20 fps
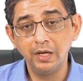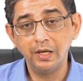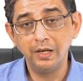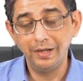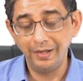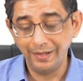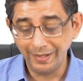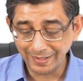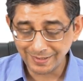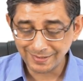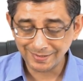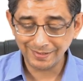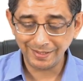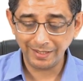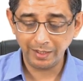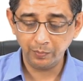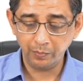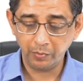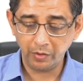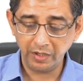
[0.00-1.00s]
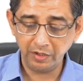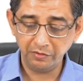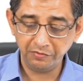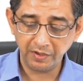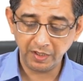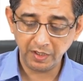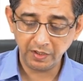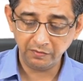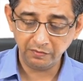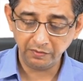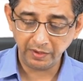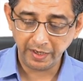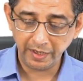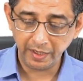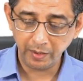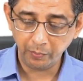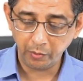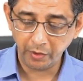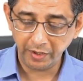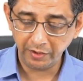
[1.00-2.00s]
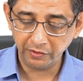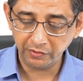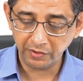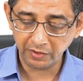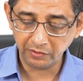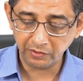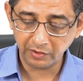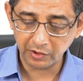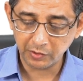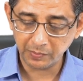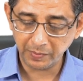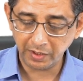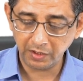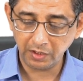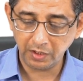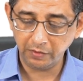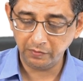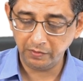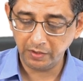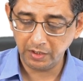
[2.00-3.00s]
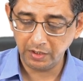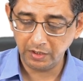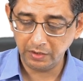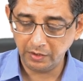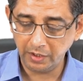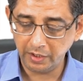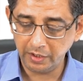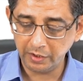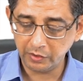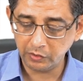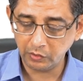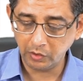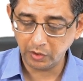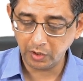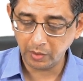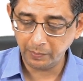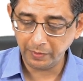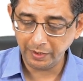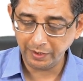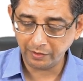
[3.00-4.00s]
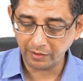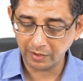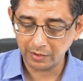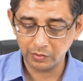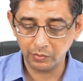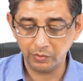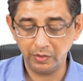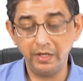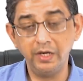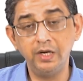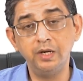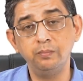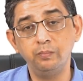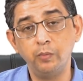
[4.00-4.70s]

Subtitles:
less than 0.5 and 0.6 respectively, then it's gonna be transudate.